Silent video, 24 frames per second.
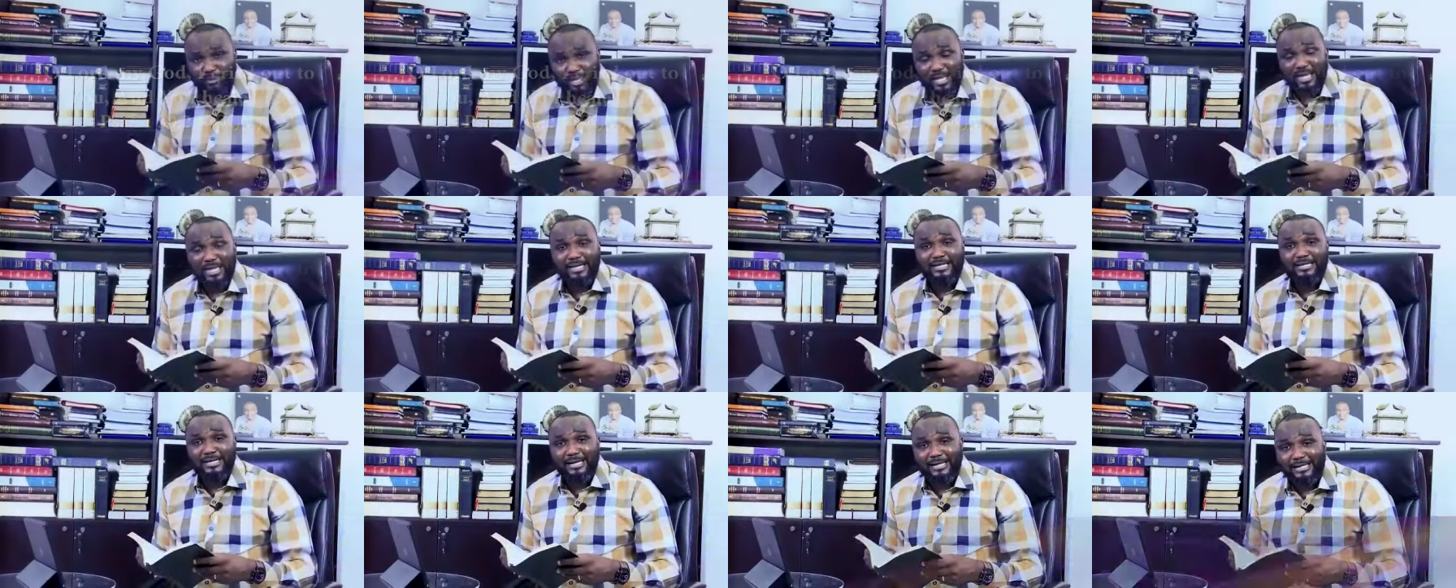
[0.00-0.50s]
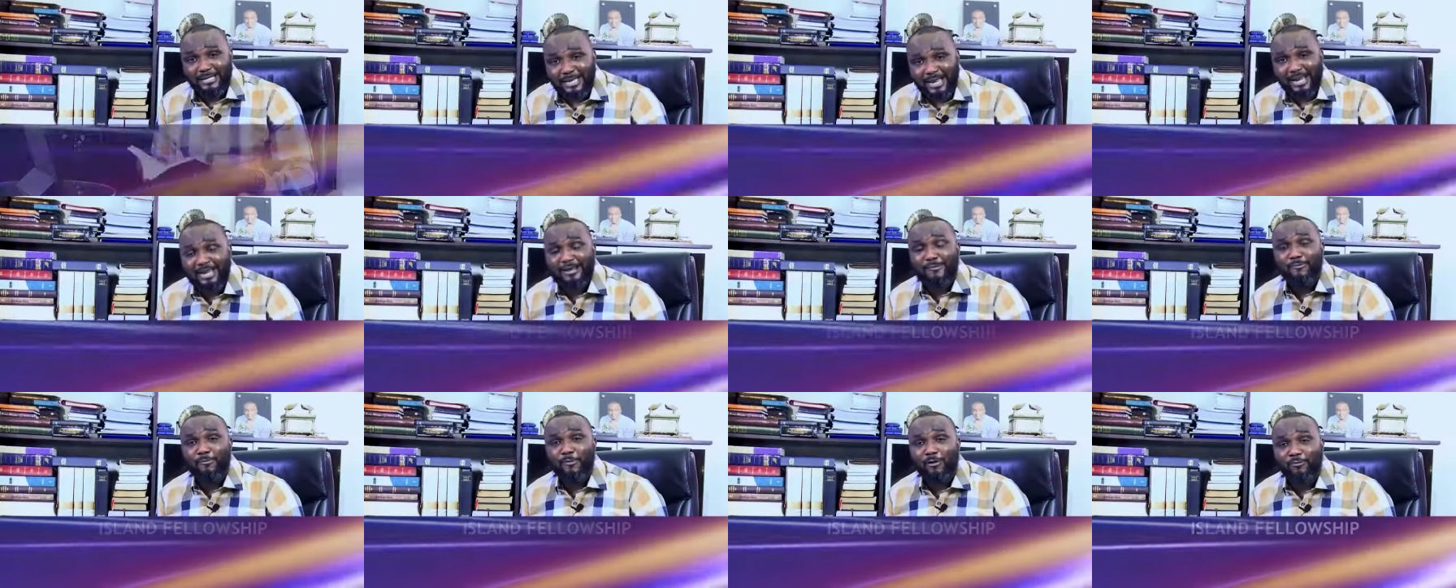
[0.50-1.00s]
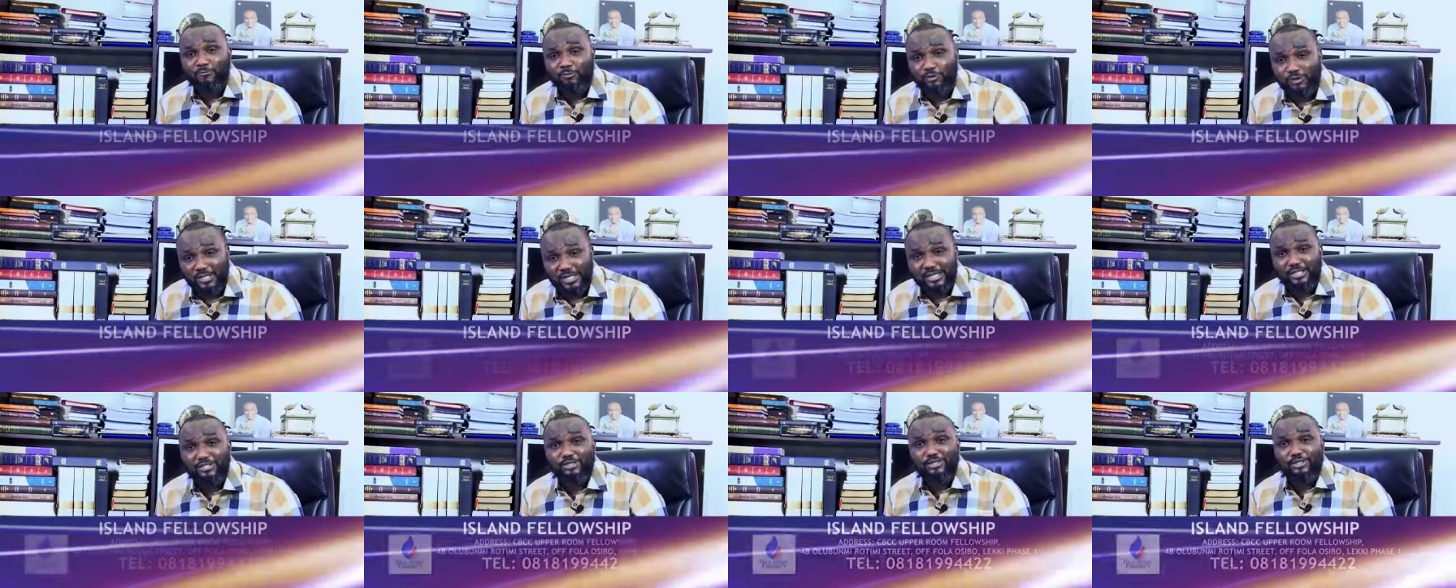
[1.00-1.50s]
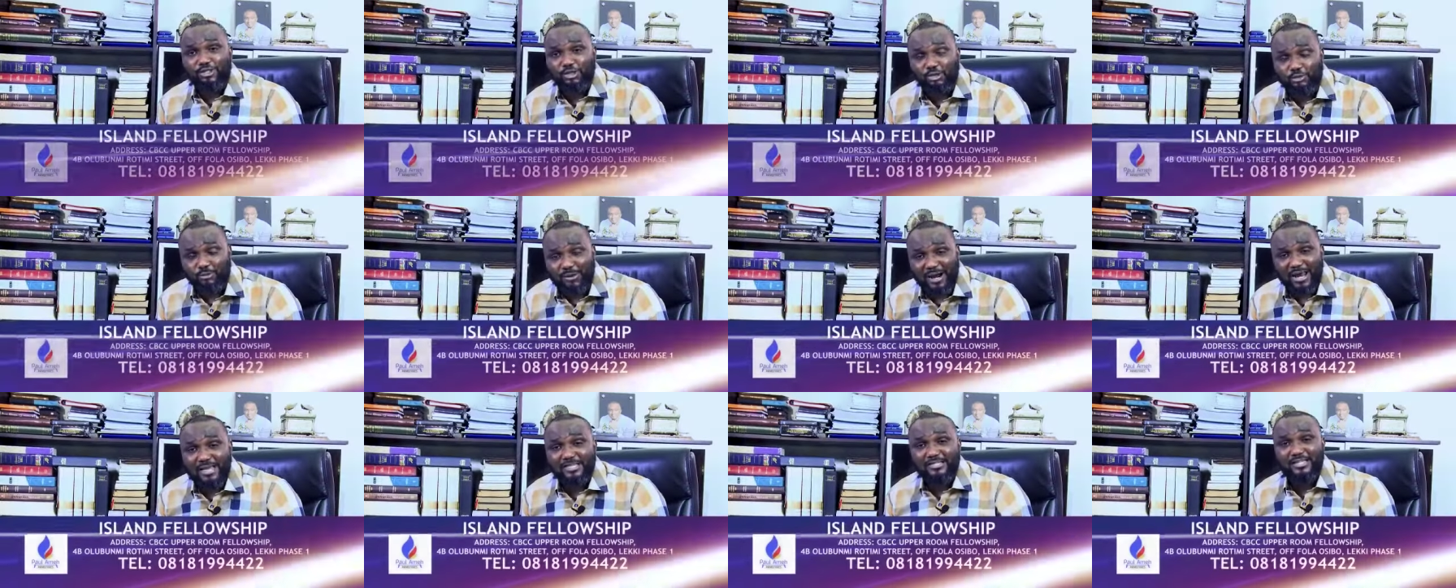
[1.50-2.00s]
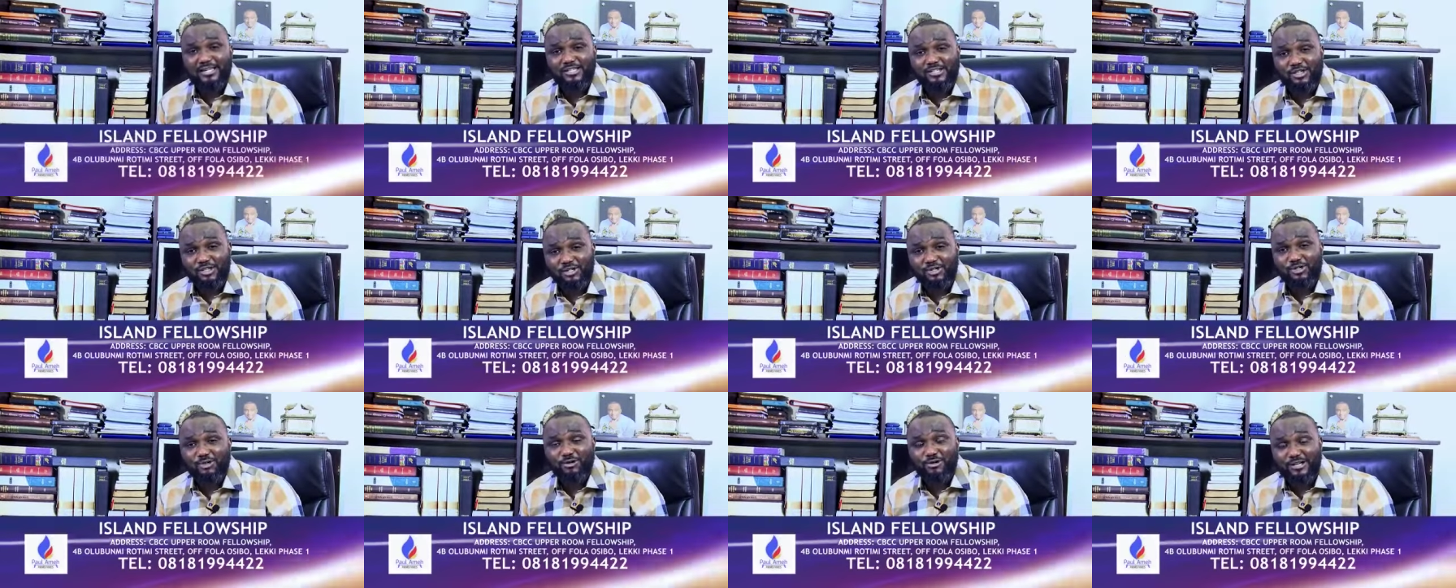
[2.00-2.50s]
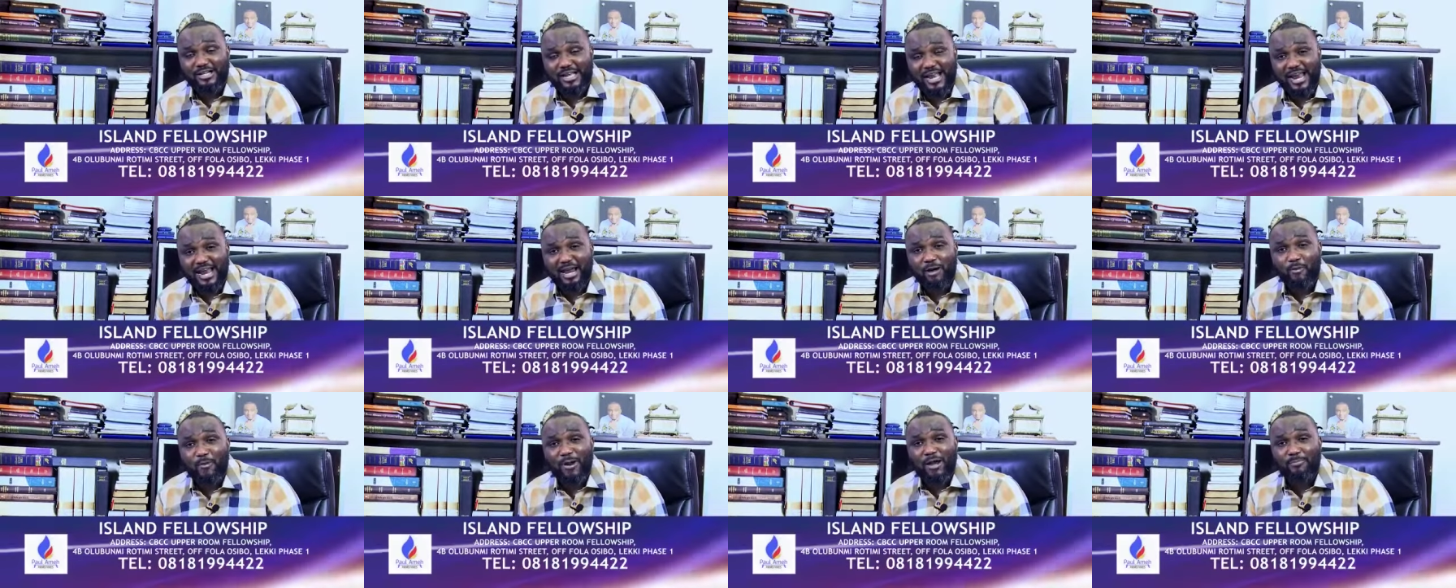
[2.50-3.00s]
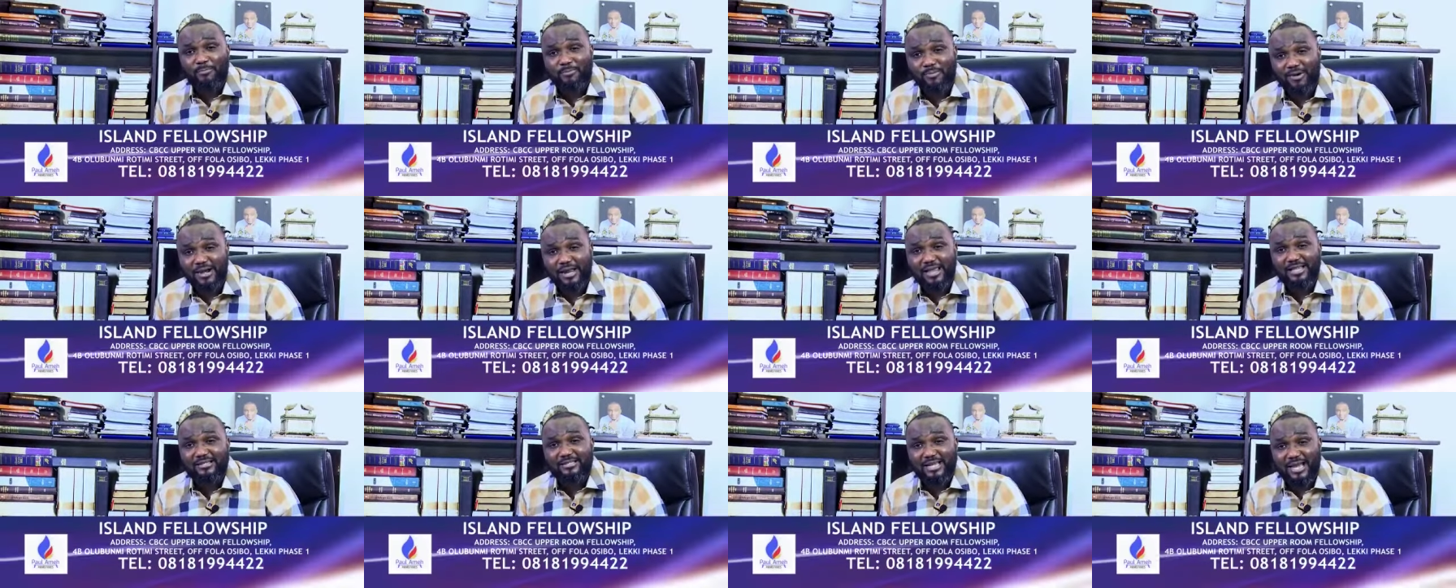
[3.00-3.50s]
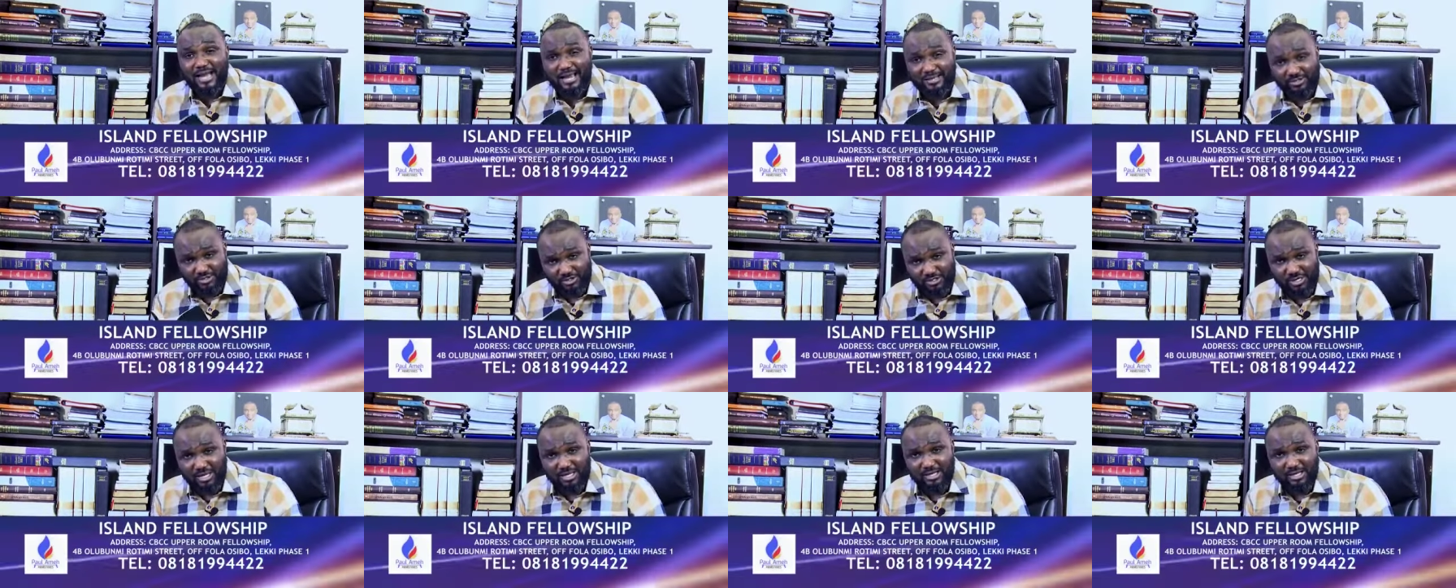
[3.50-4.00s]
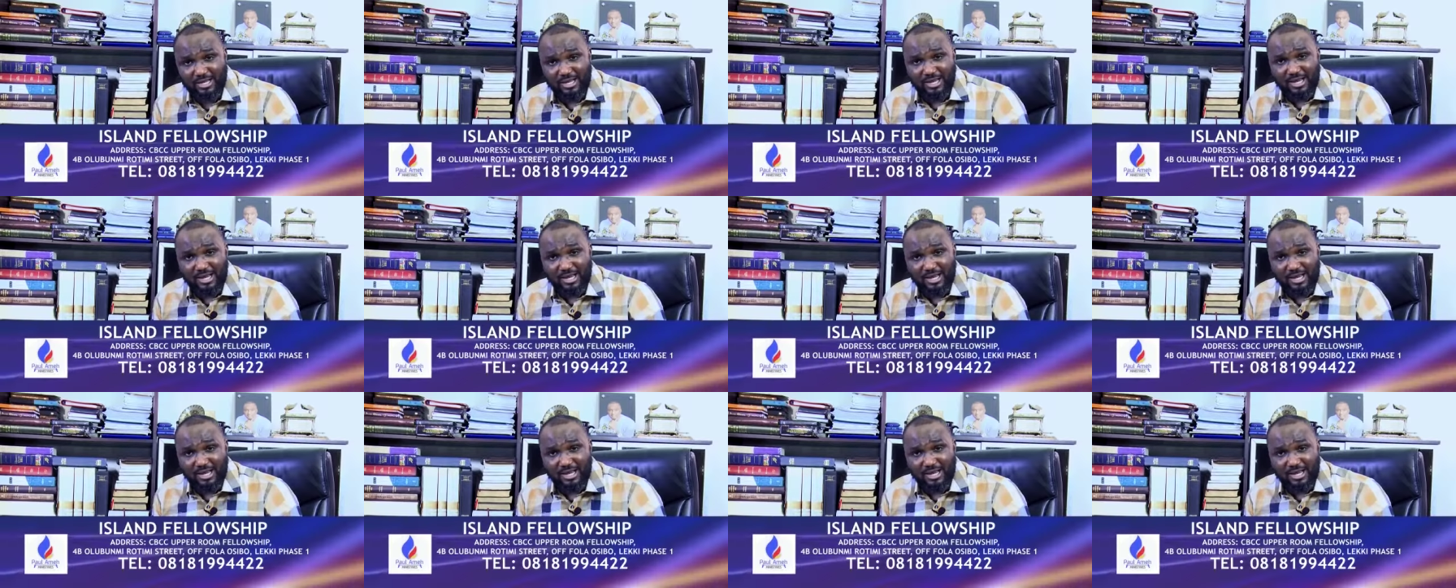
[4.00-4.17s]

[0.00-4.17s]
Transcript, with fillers: In the name of Jesus Christ, this is your day where prayers are answered.